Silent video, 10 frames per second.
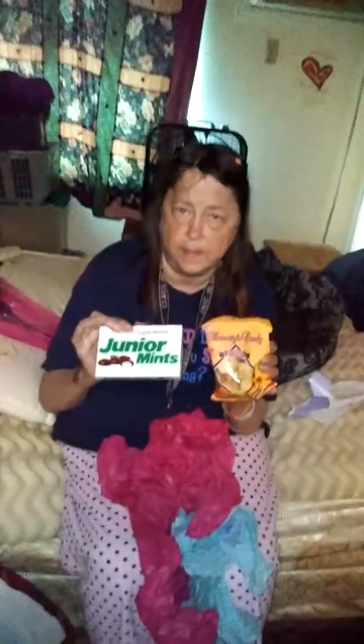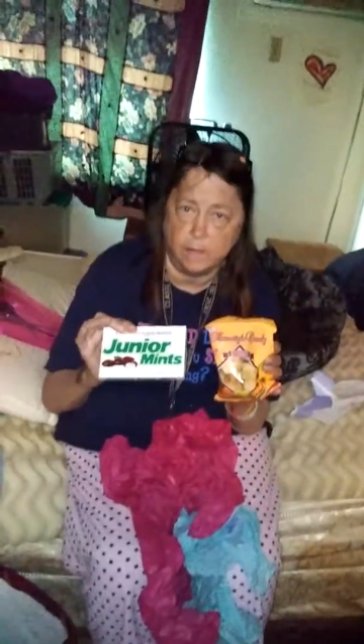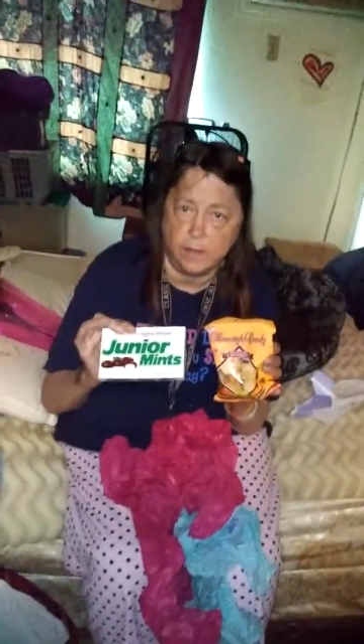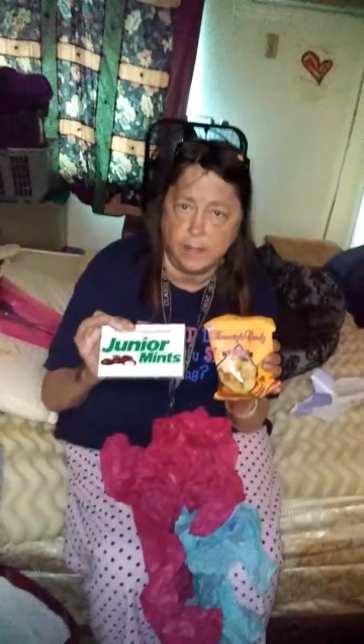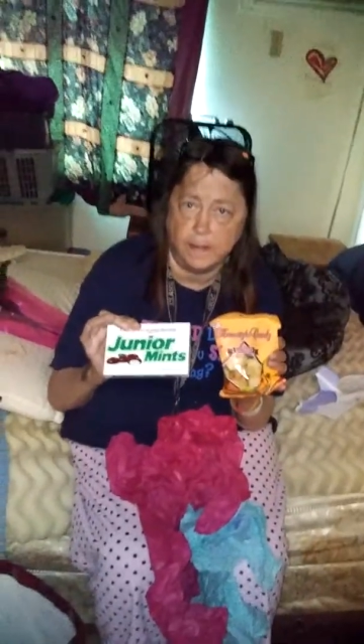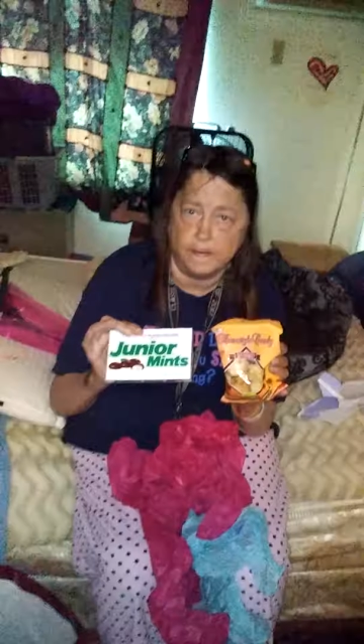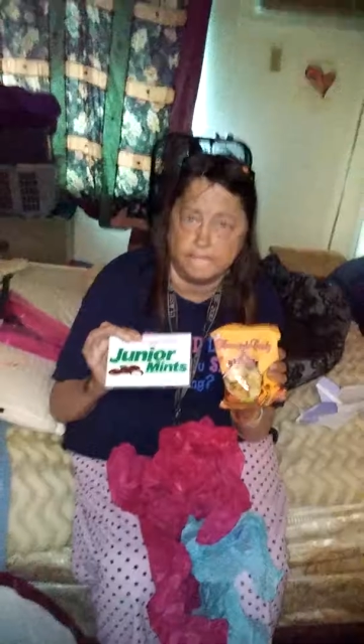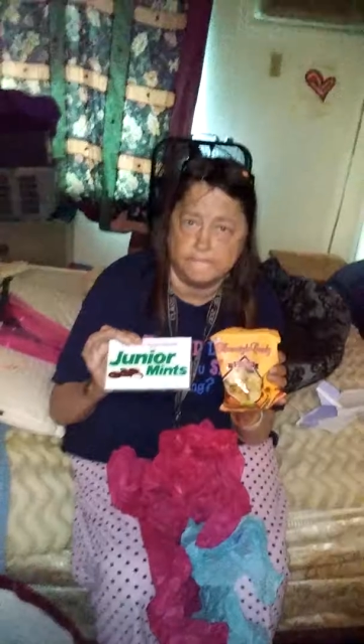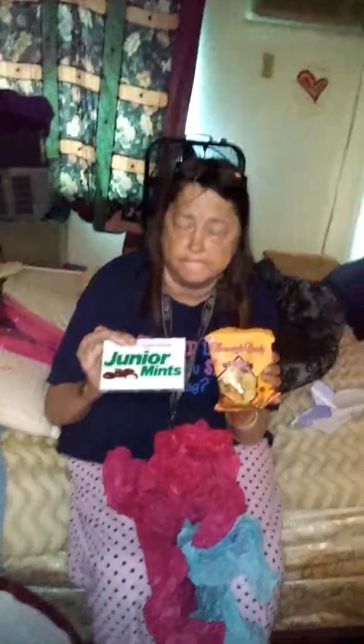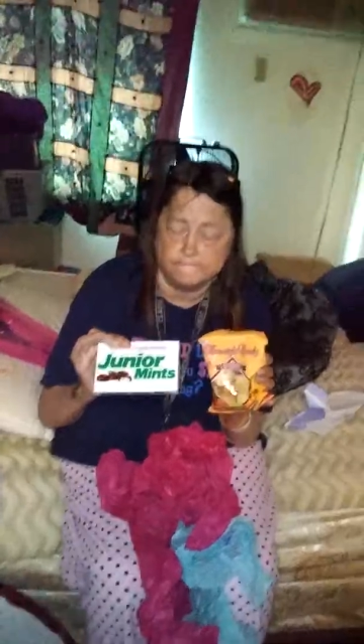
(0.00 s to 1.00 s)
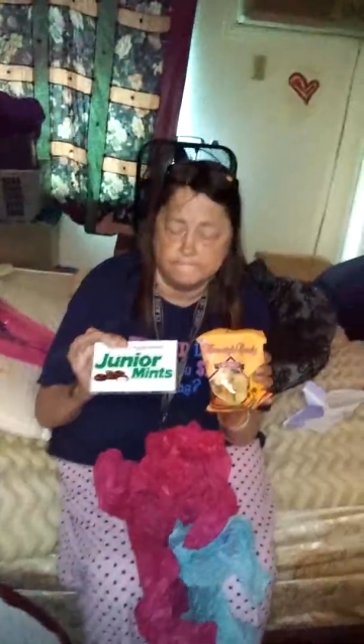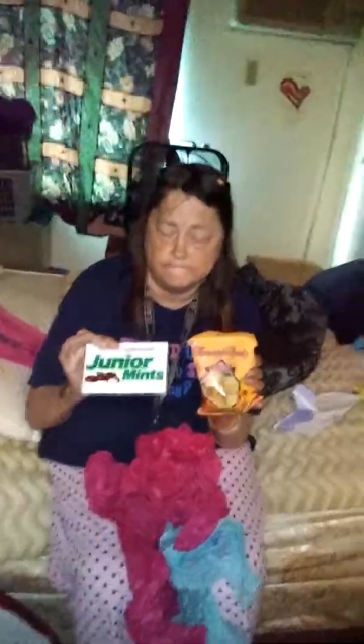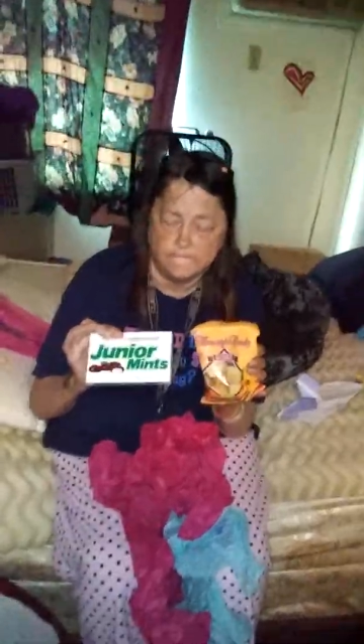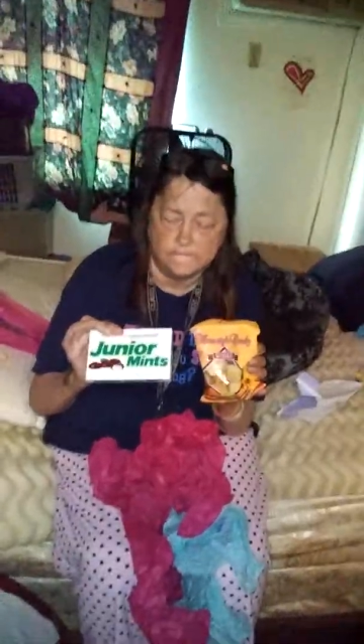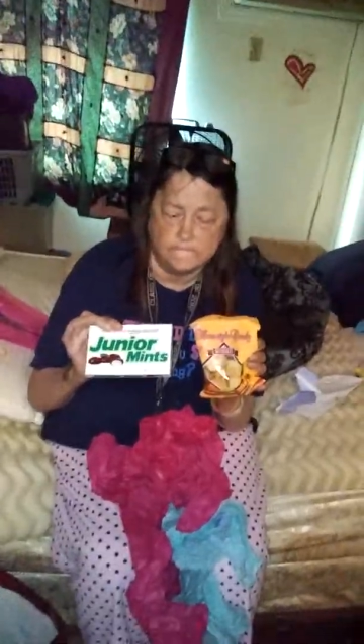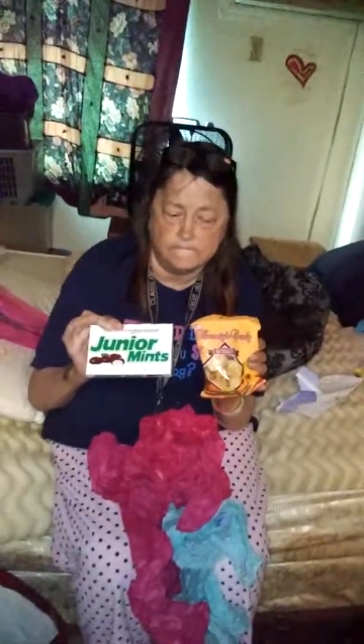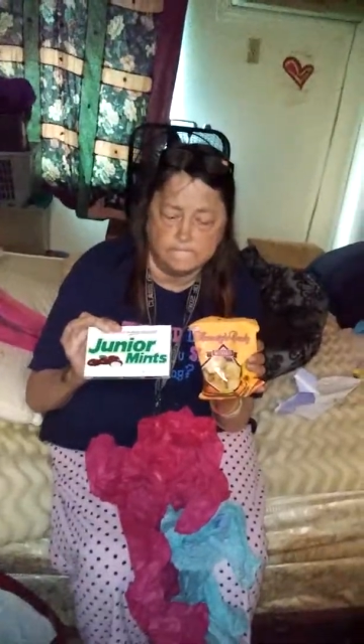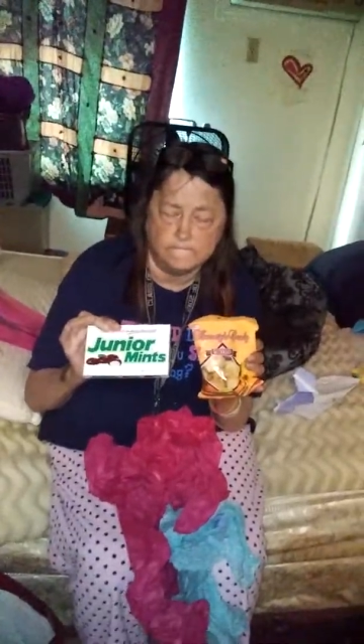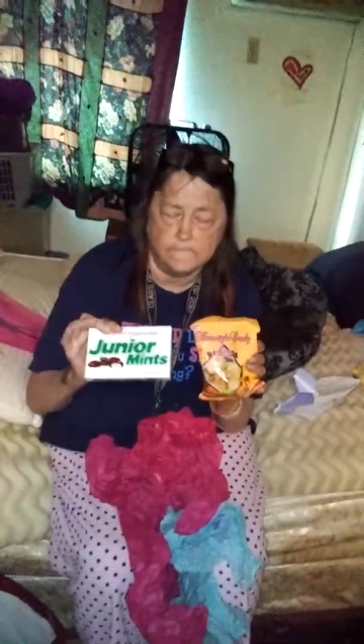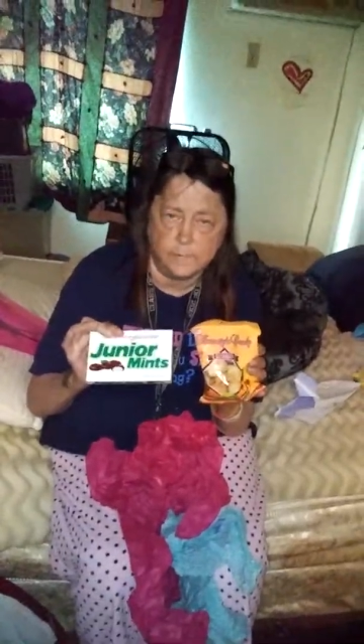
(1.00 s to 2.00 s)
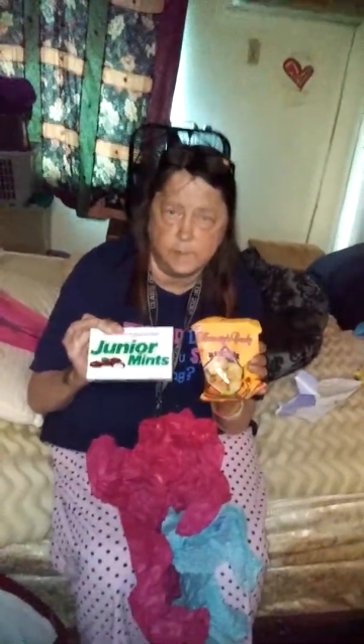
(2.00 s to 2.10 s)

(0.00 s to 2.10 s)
Okay? Yep. Say bye-bye.